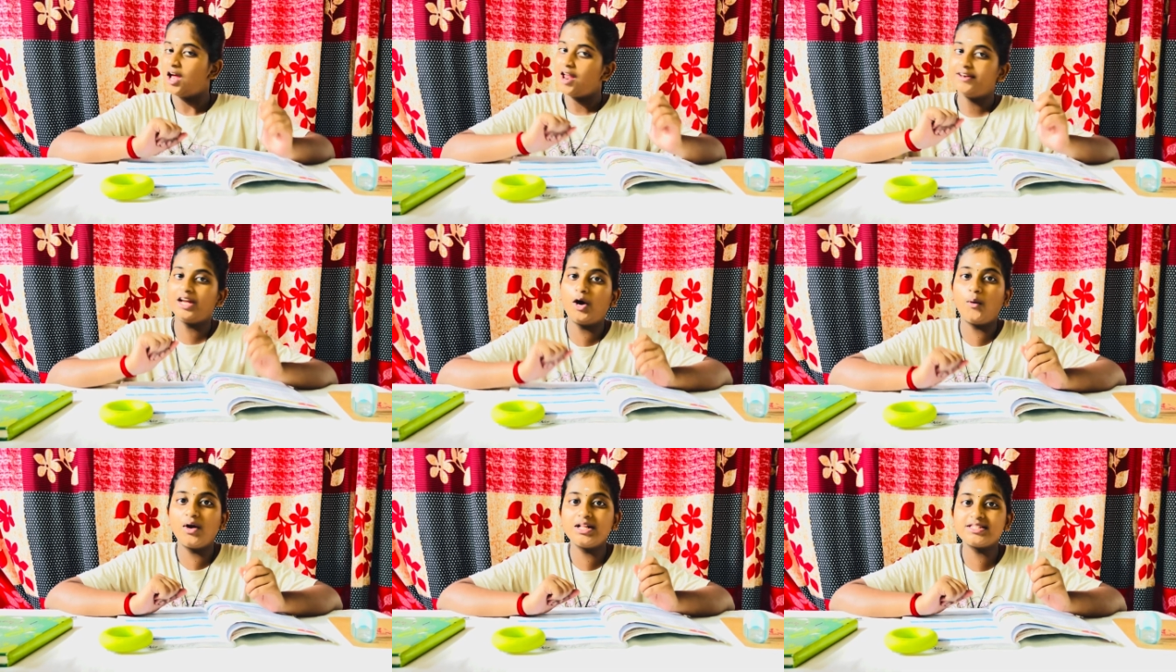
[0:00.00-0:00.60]

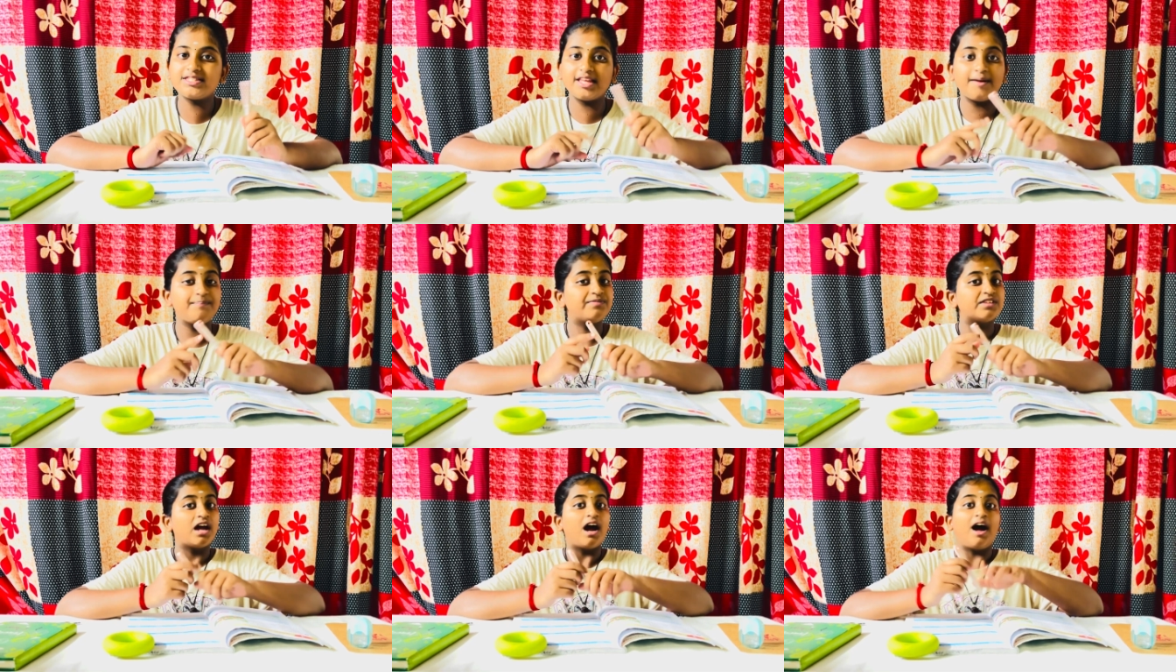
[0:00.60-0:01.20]
Now I'll say
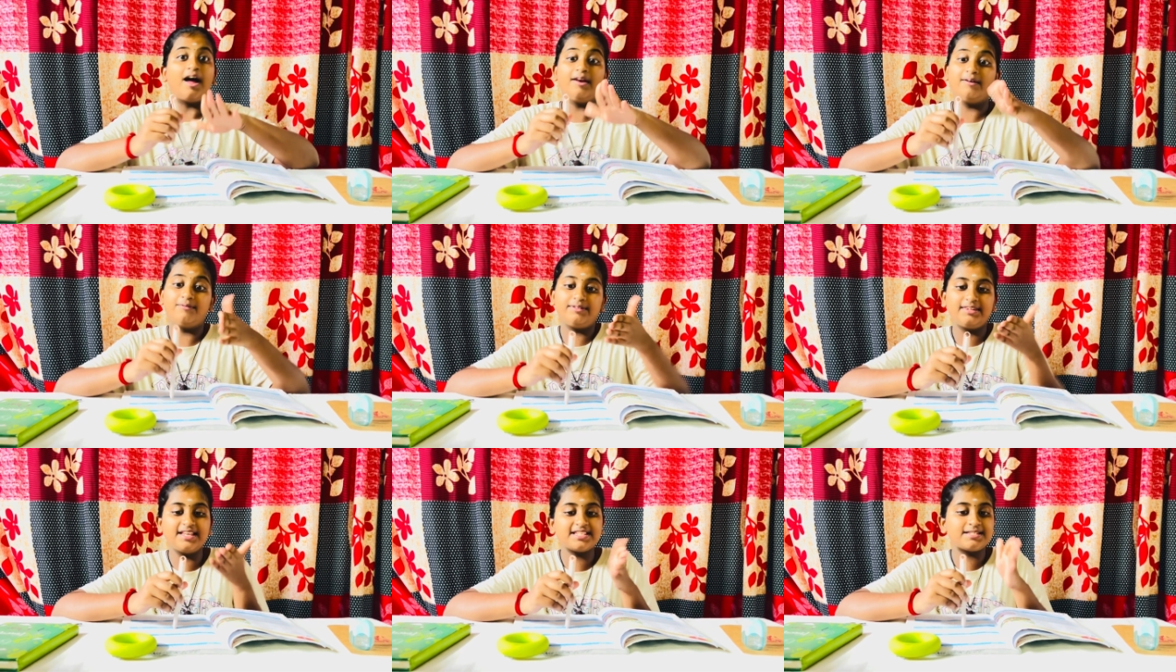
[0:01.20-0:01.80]

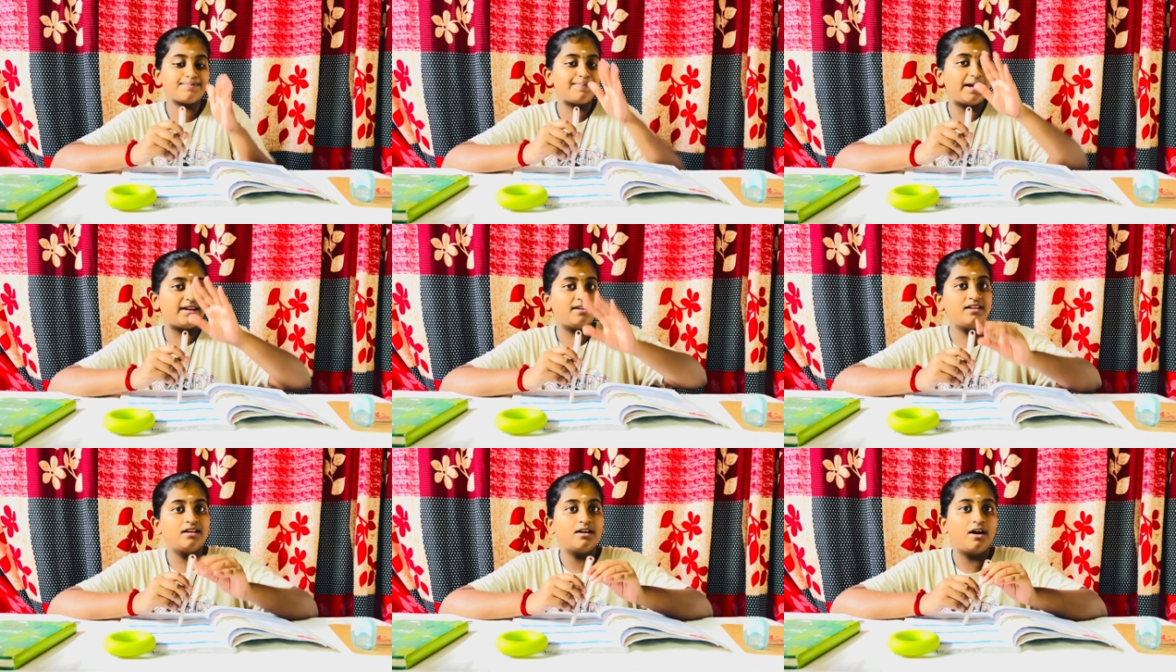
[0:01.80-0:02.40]
this
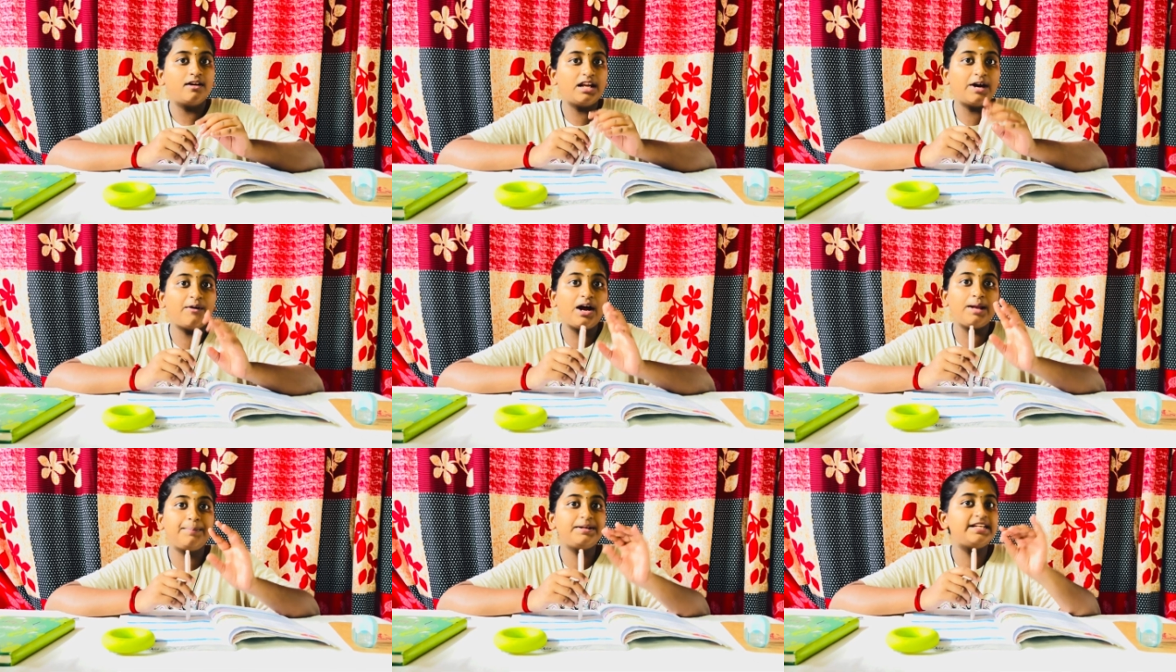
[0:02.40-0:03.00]
pen. Now
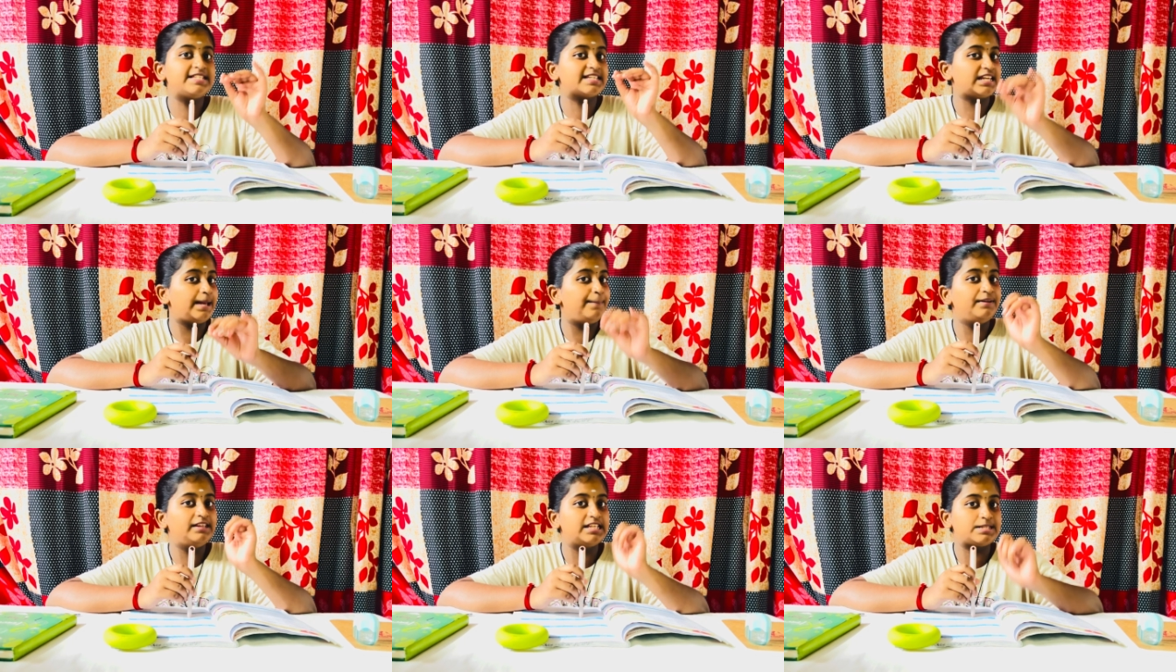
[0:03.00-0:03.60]
I'll be
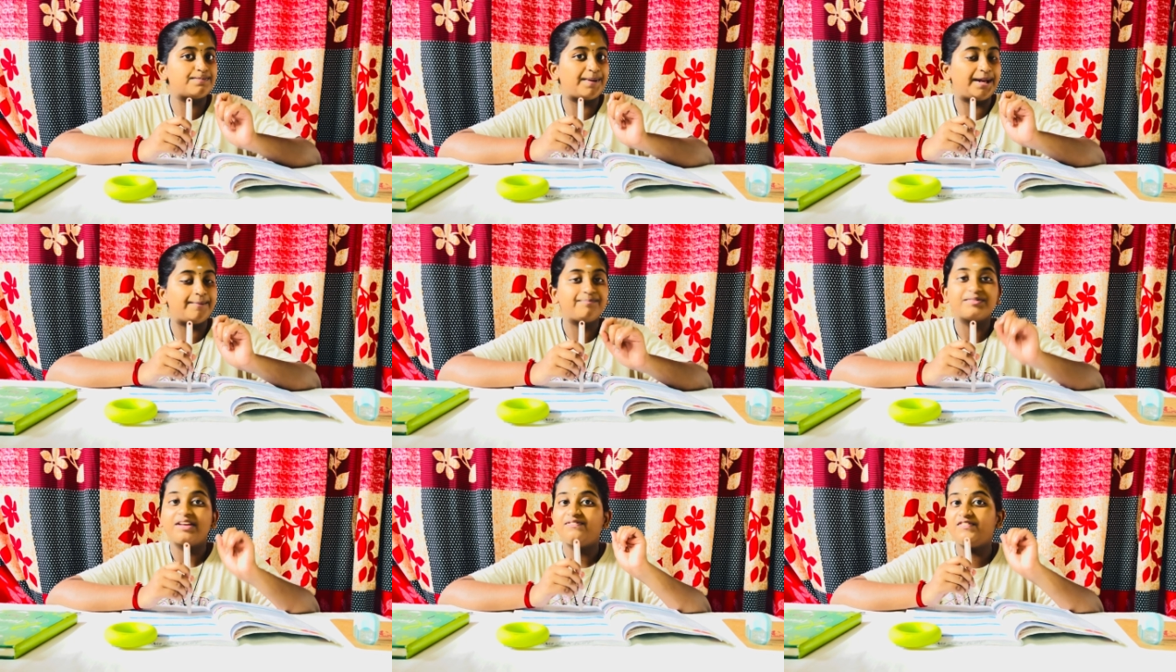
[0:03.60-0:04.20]
describing this pen.
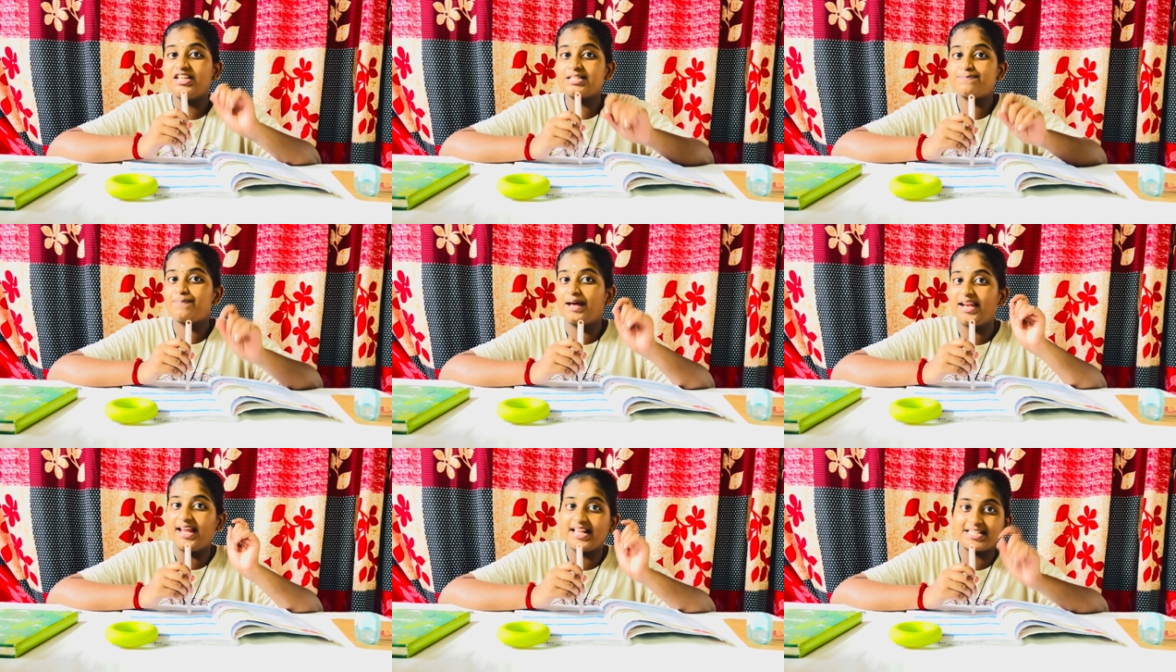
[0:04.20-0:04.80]
This
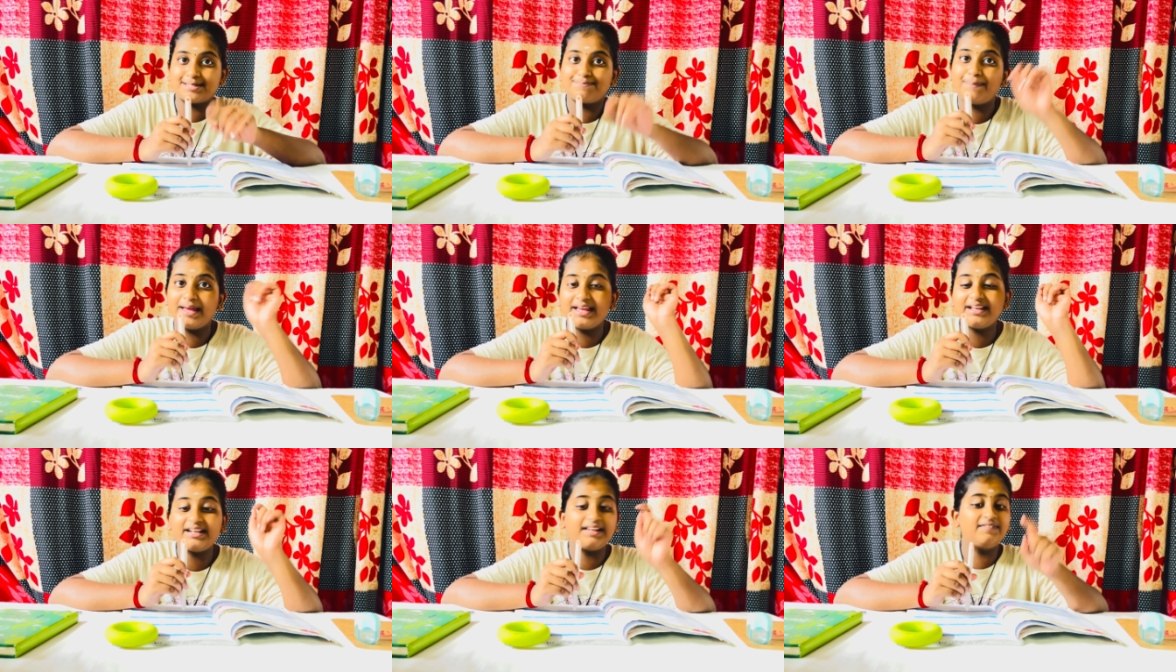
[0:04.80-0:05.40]
pen is
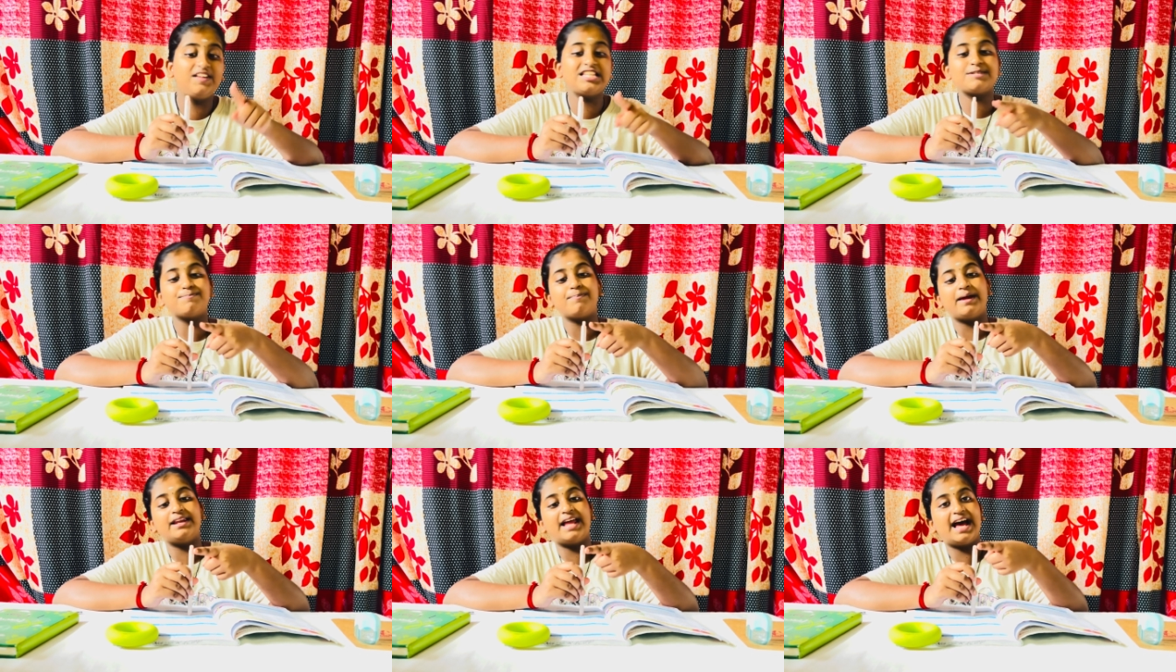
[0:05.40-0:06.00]
pink. This
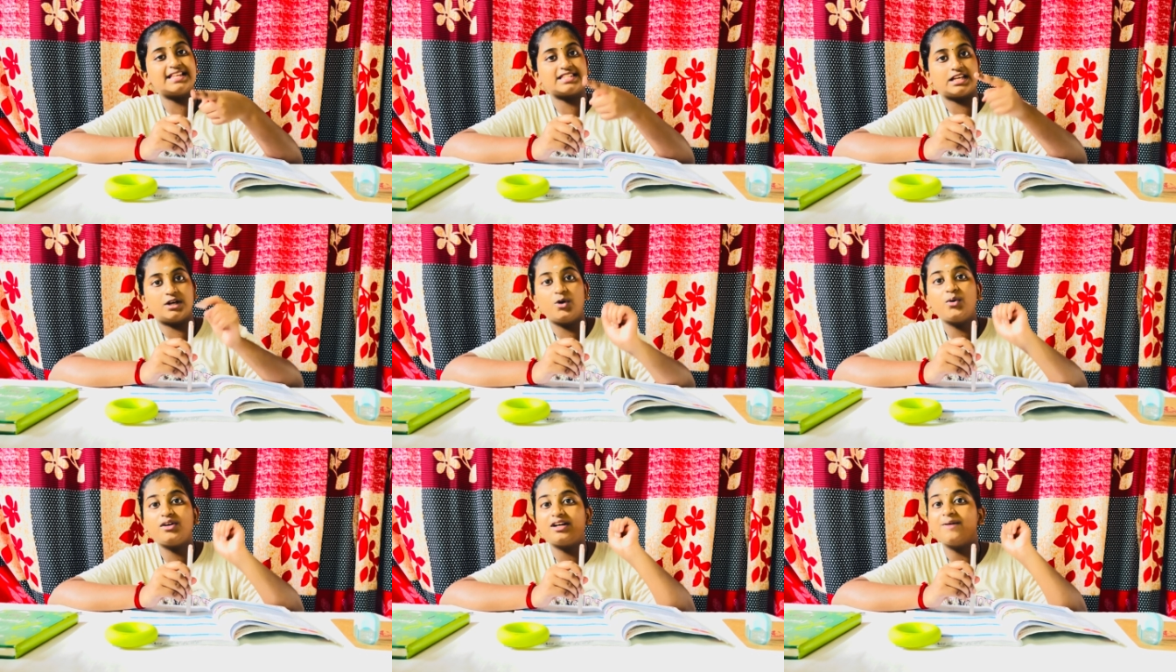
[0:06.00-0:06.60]
pen has a
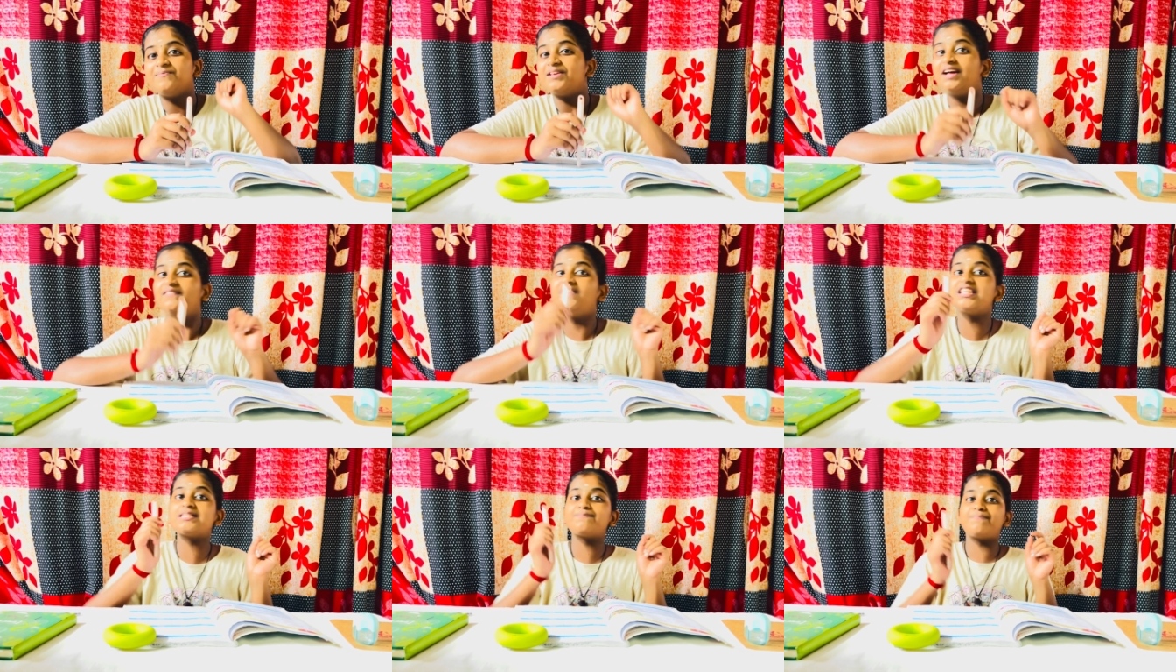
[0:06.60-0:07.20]
hook.
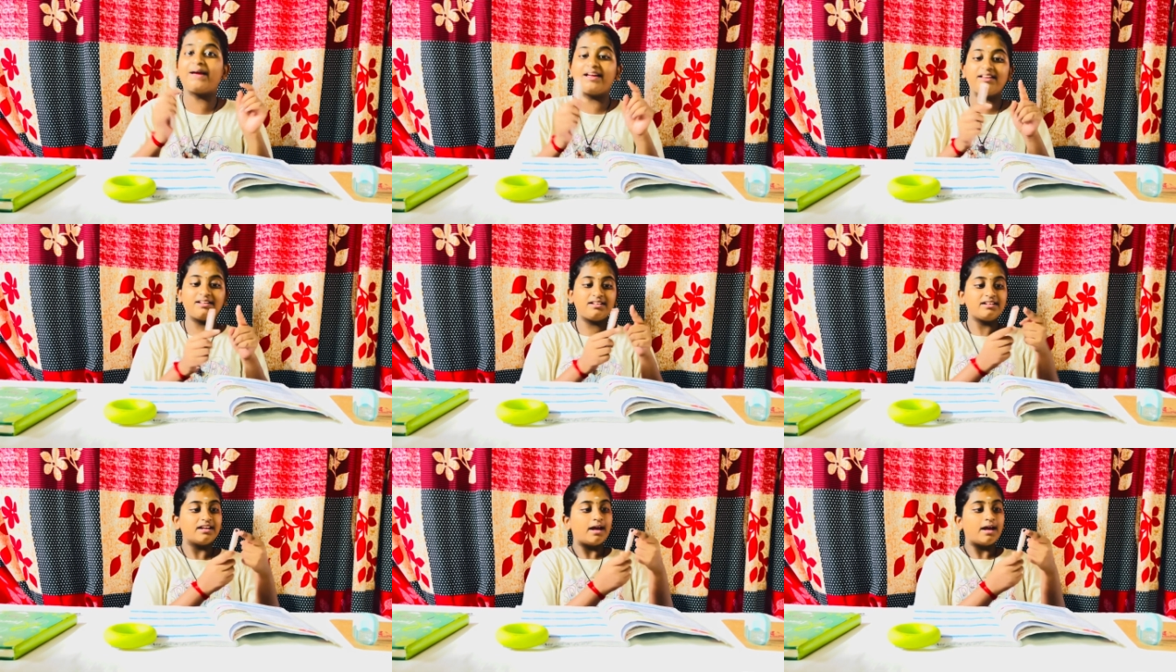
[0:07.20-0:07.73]
This pen